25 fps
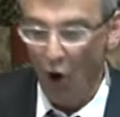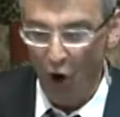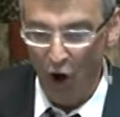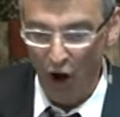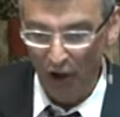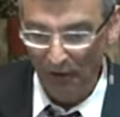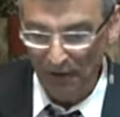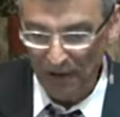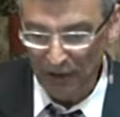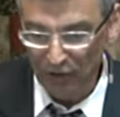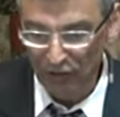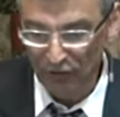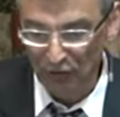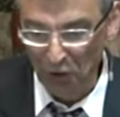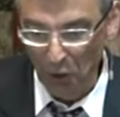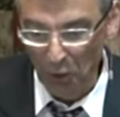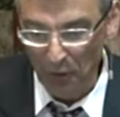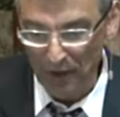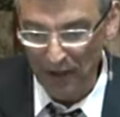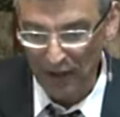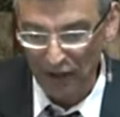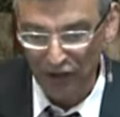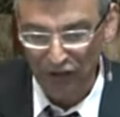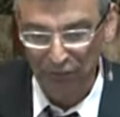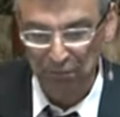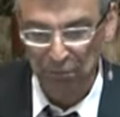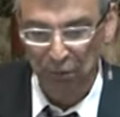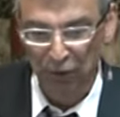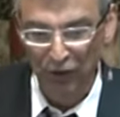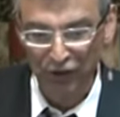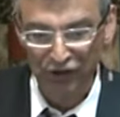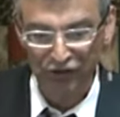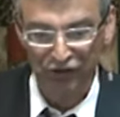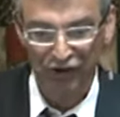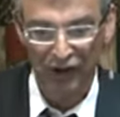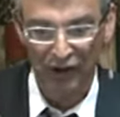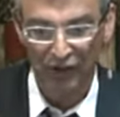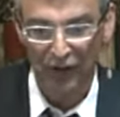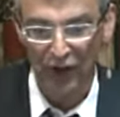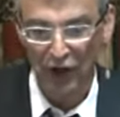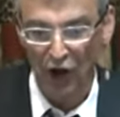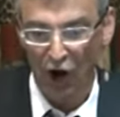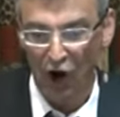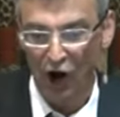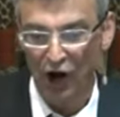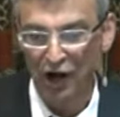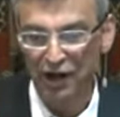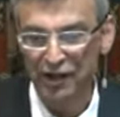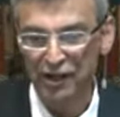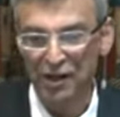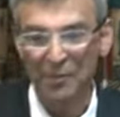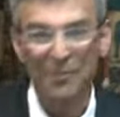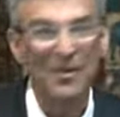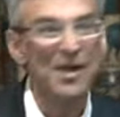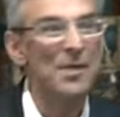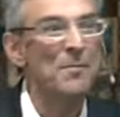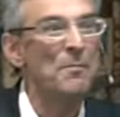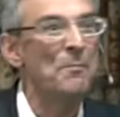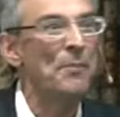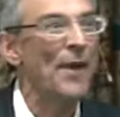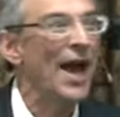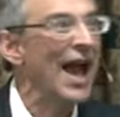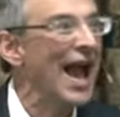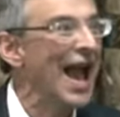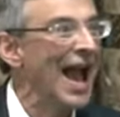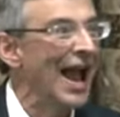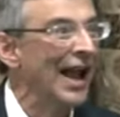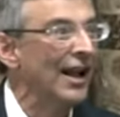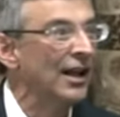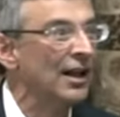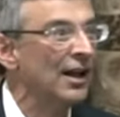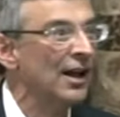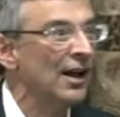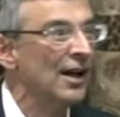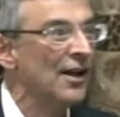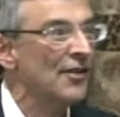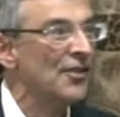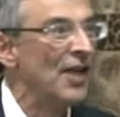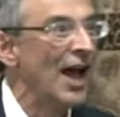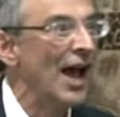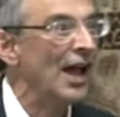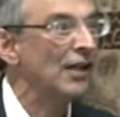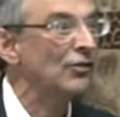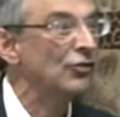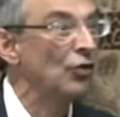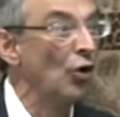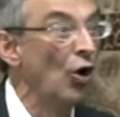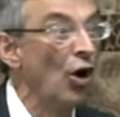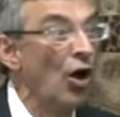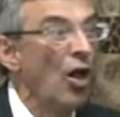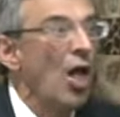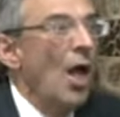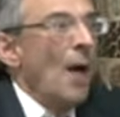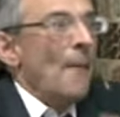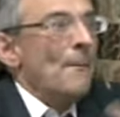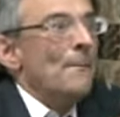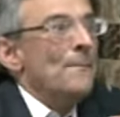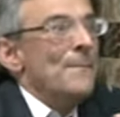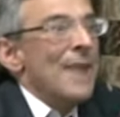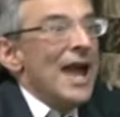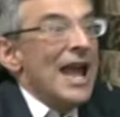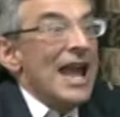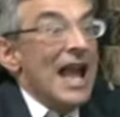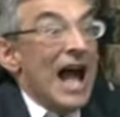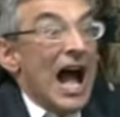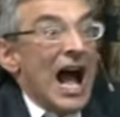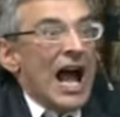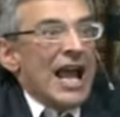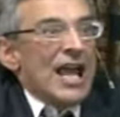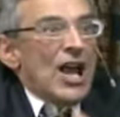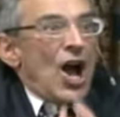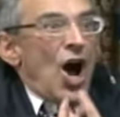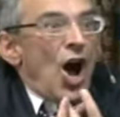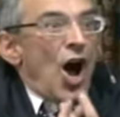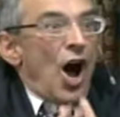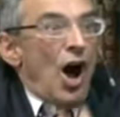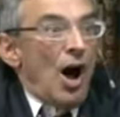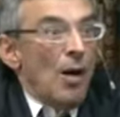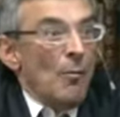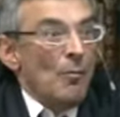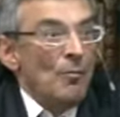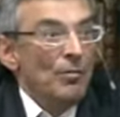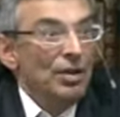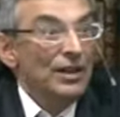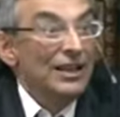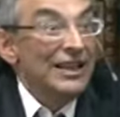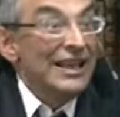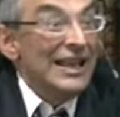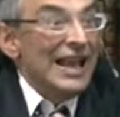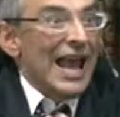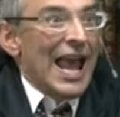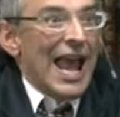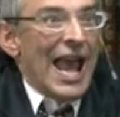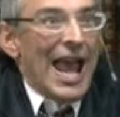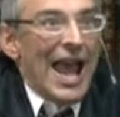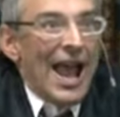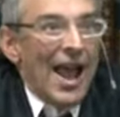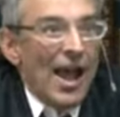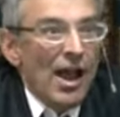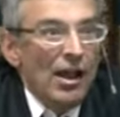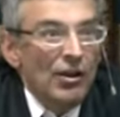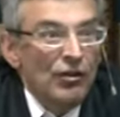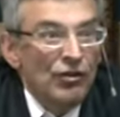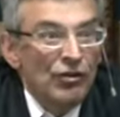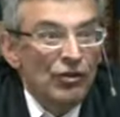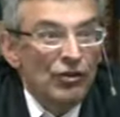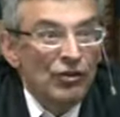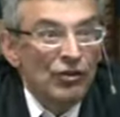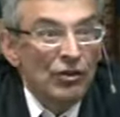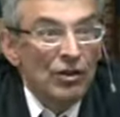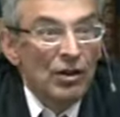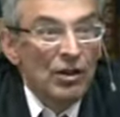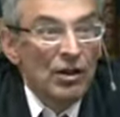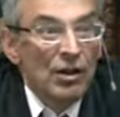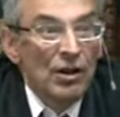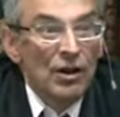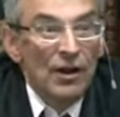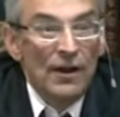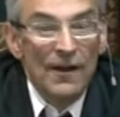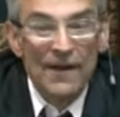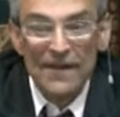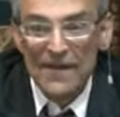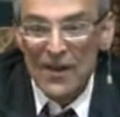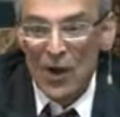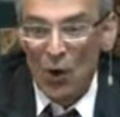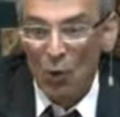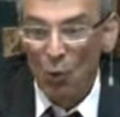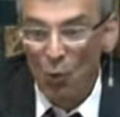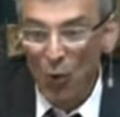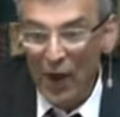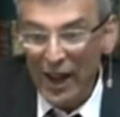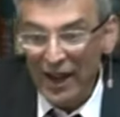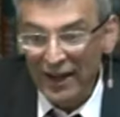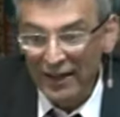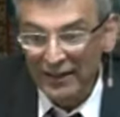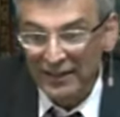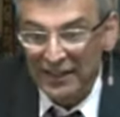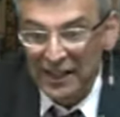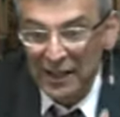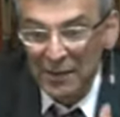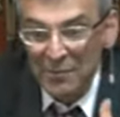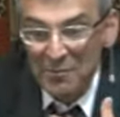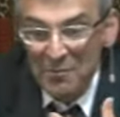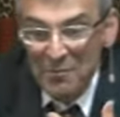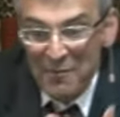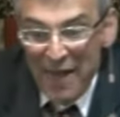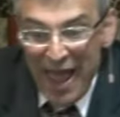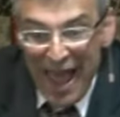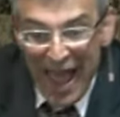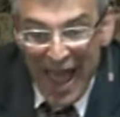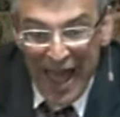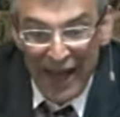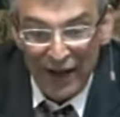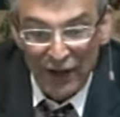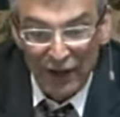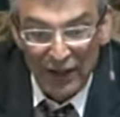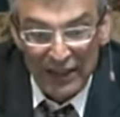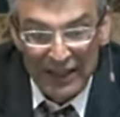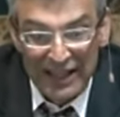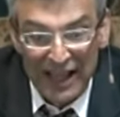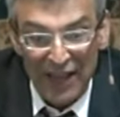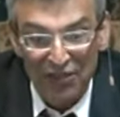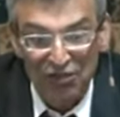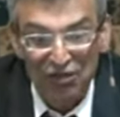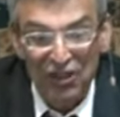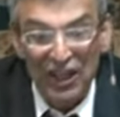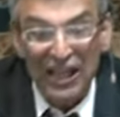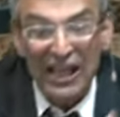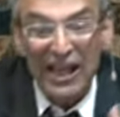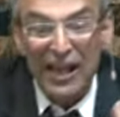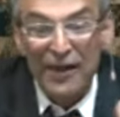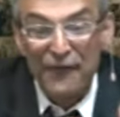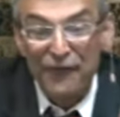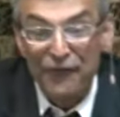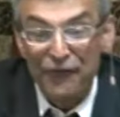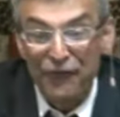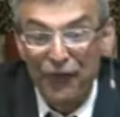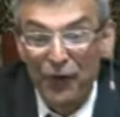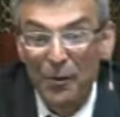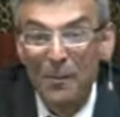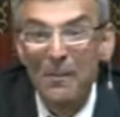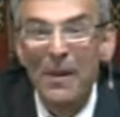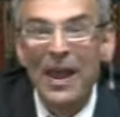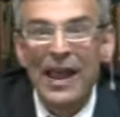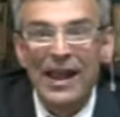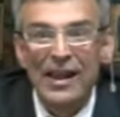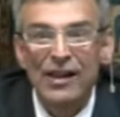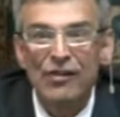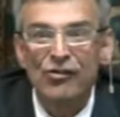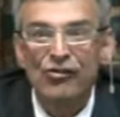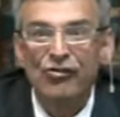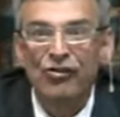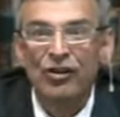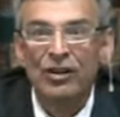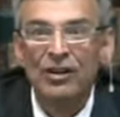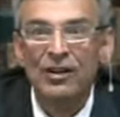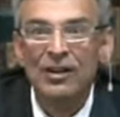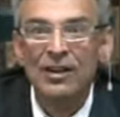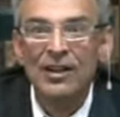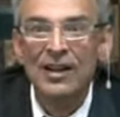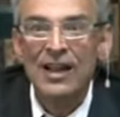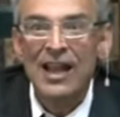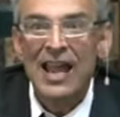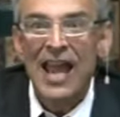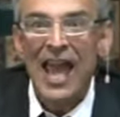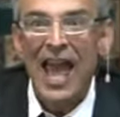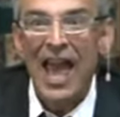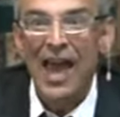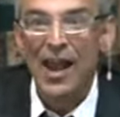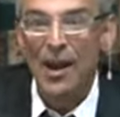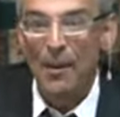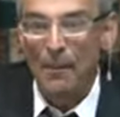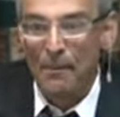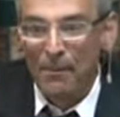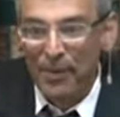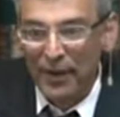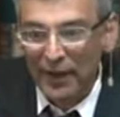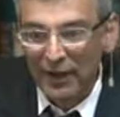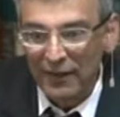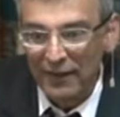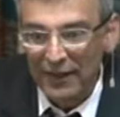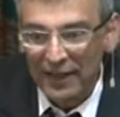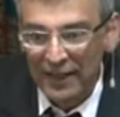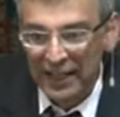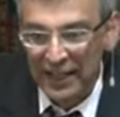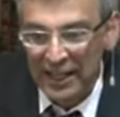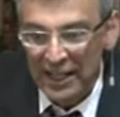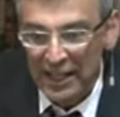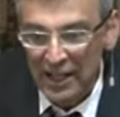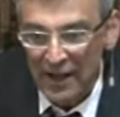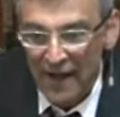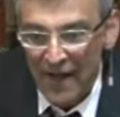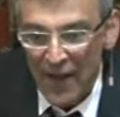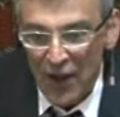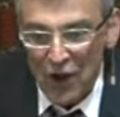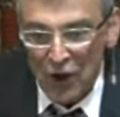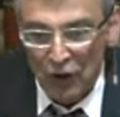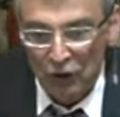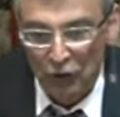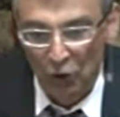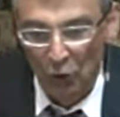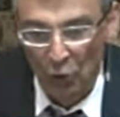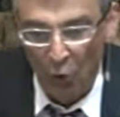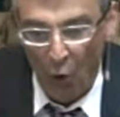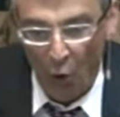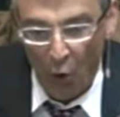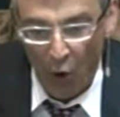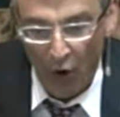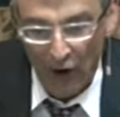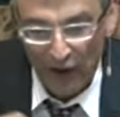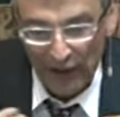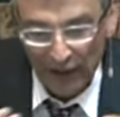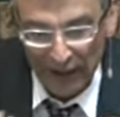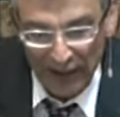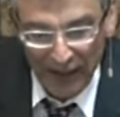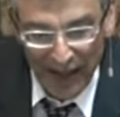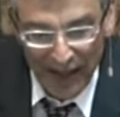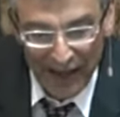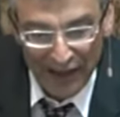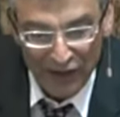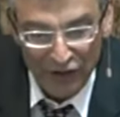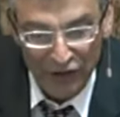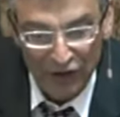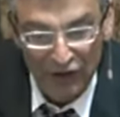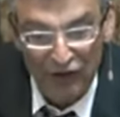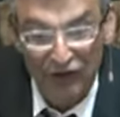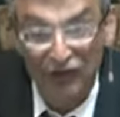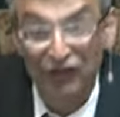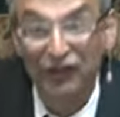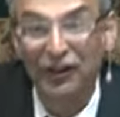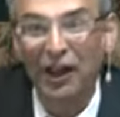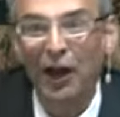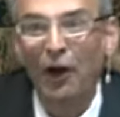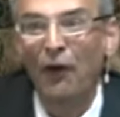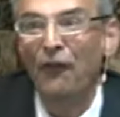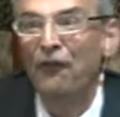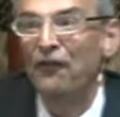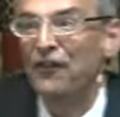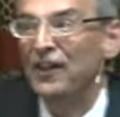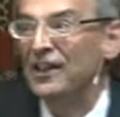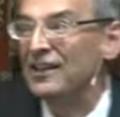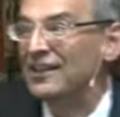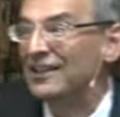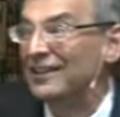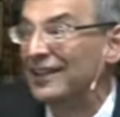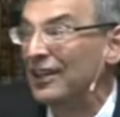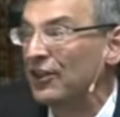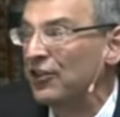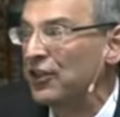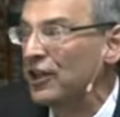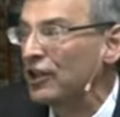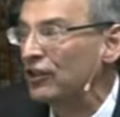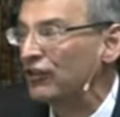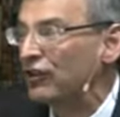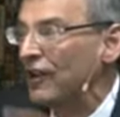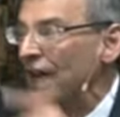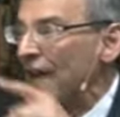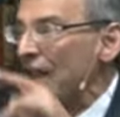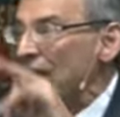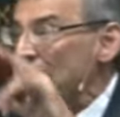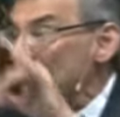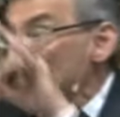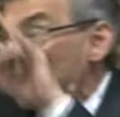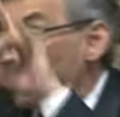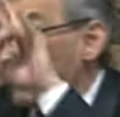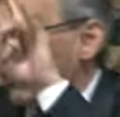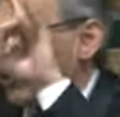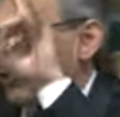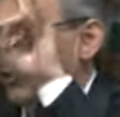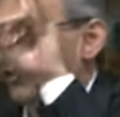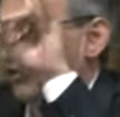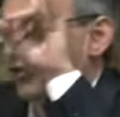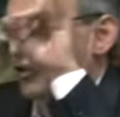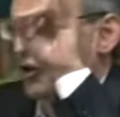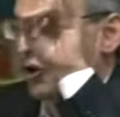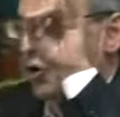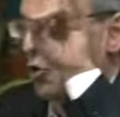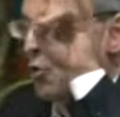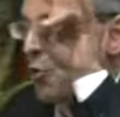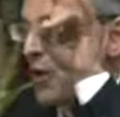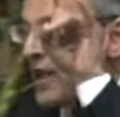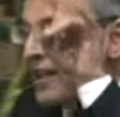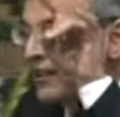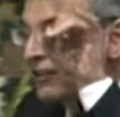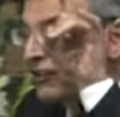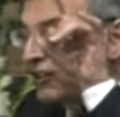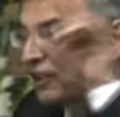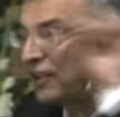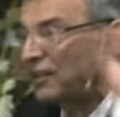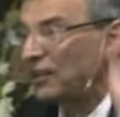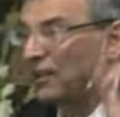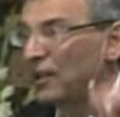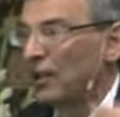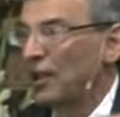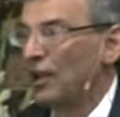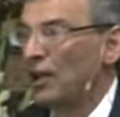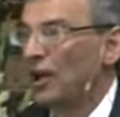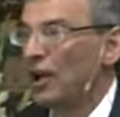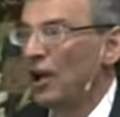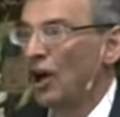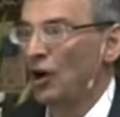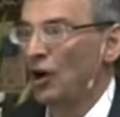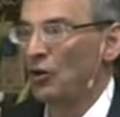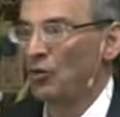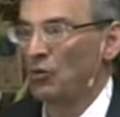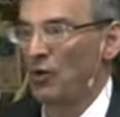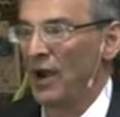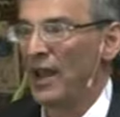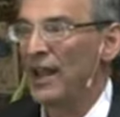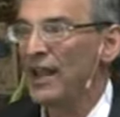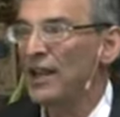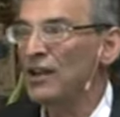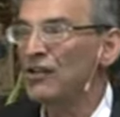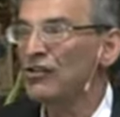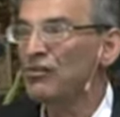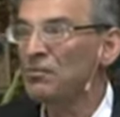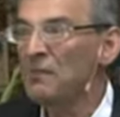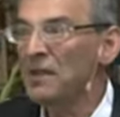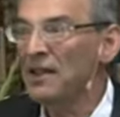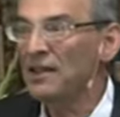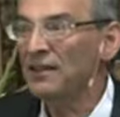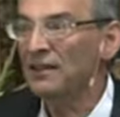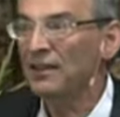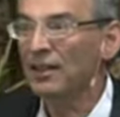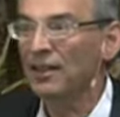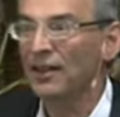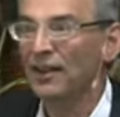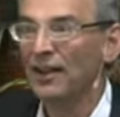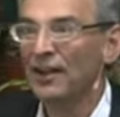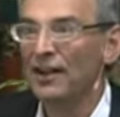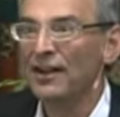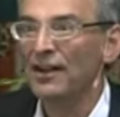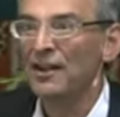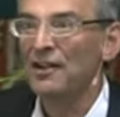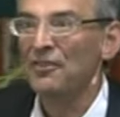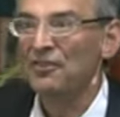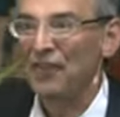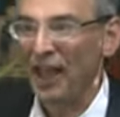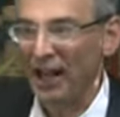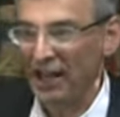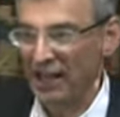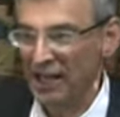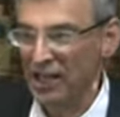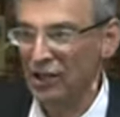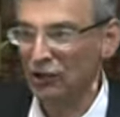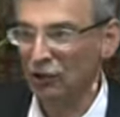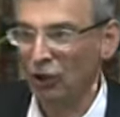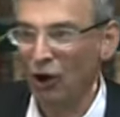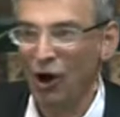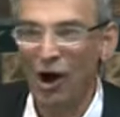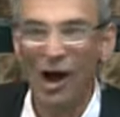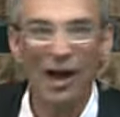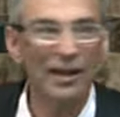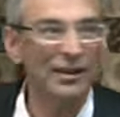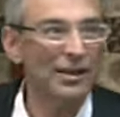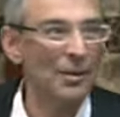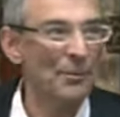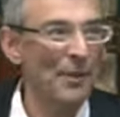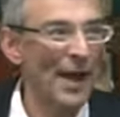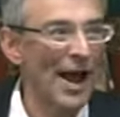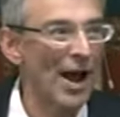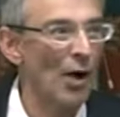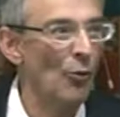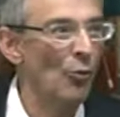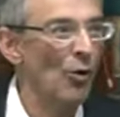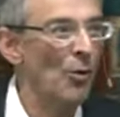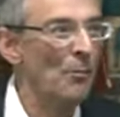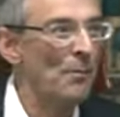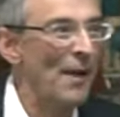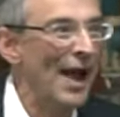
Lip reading: All he's doing is pushing the argument back. That's all. May I humbly ask, where did matter get the information and ability to organize itself into this exquisite arrangement that he talked about?